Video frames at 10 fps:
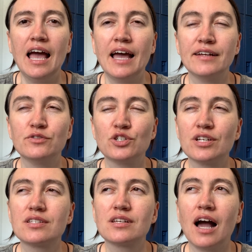and
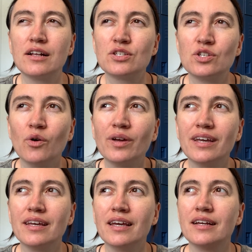just kind of
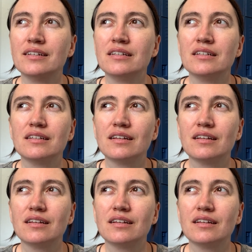soaking in